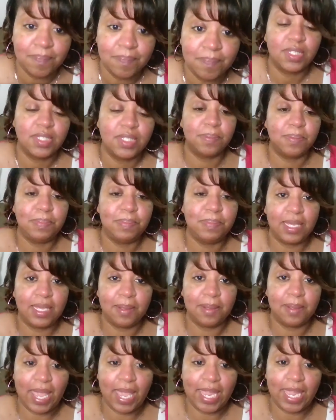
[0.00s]
to being
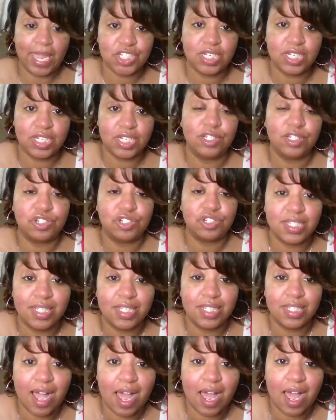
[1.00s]
patient and trusting
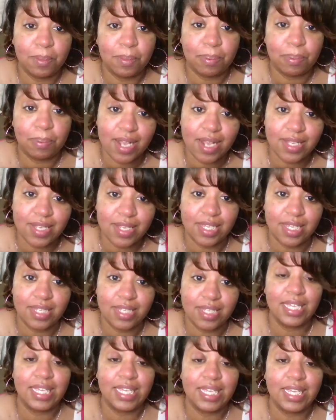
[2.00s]
God in the process
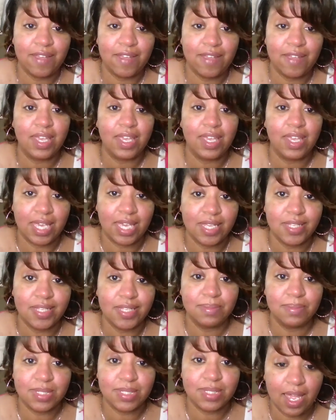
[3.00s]
and giving it some
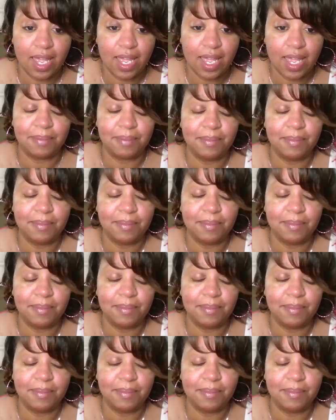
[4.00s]
time.